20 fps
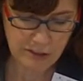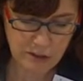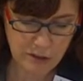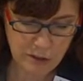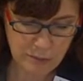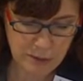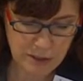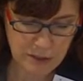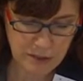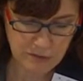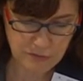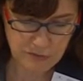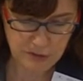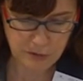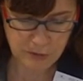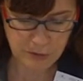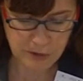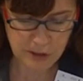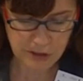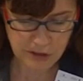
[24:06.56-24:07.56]
the Committee of the
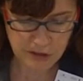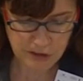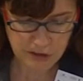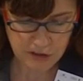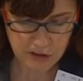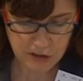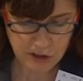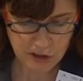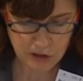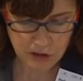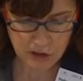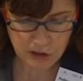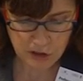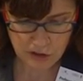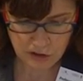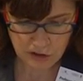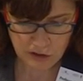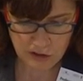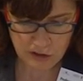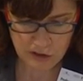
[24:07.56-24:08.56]
Region
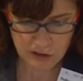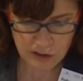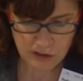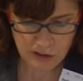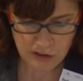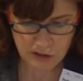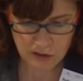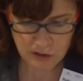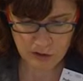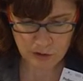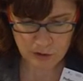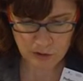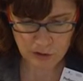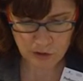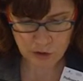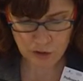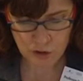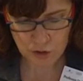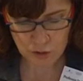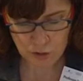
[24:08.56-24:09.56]
should continue
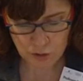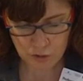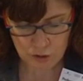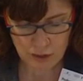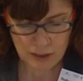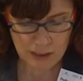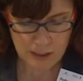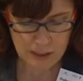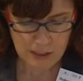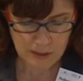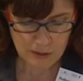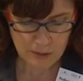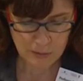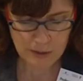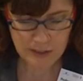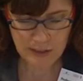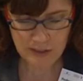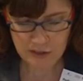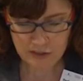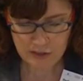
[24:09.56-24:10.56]

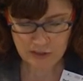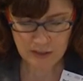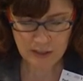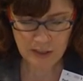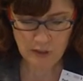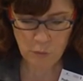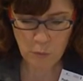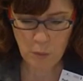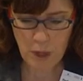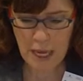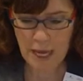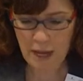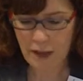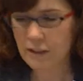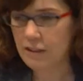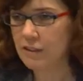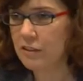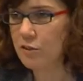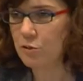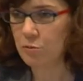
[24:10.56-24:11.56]
with its
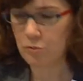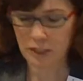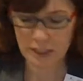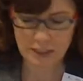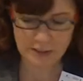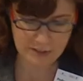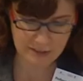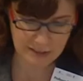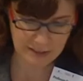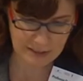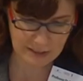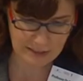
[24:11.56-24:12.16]
awareness-raising